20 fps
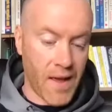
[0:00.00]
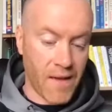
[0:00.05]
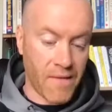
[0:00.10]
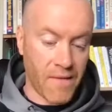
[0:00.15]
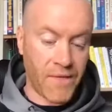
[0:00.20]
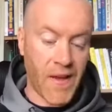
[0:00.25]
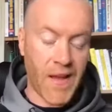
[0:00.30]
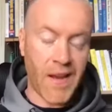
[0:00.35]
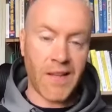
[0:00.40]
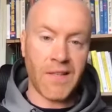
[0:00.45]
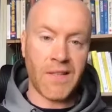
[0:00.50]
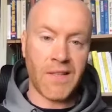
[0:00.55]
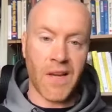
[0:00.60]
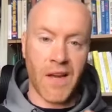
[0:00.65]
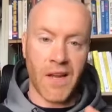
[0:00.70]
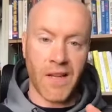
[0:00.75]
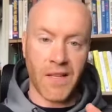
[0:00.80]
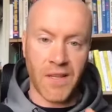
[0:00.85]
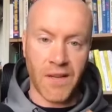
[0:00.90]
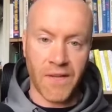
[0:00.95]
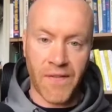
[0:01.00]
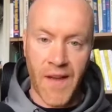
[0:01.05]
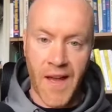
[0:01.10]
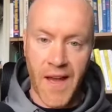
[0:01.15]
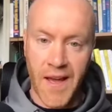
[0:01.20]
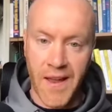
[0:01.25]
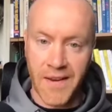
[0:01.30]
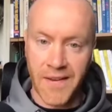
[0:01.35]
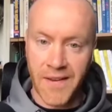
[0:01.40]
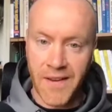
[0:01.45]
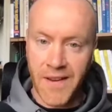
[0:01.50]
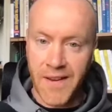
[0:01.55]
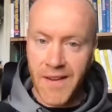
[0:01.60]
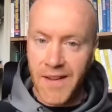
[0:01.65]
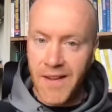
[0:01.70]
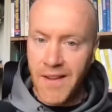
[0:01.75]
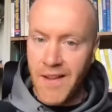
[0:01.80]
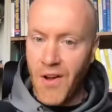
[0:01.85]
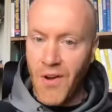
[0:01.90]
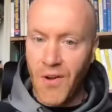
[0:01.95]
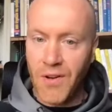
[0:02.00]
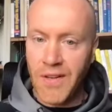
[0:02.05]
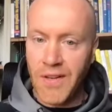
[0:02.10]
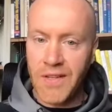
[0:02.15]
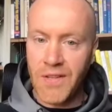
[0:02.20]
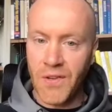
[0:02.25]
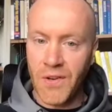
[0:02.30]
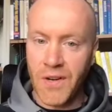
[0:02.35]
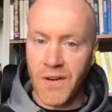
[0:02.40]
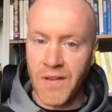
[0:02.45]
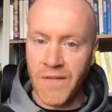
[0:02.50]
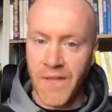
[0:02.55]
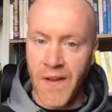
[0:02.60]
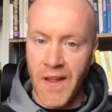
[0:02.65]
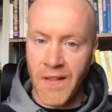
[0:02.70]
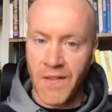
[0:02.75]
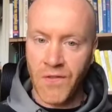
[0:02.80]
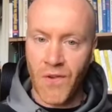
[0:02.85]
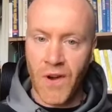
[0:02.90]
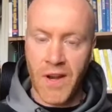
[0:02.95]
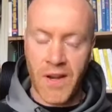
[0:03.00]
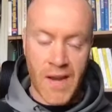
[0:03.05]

Valentine's, you've had all these other events, right?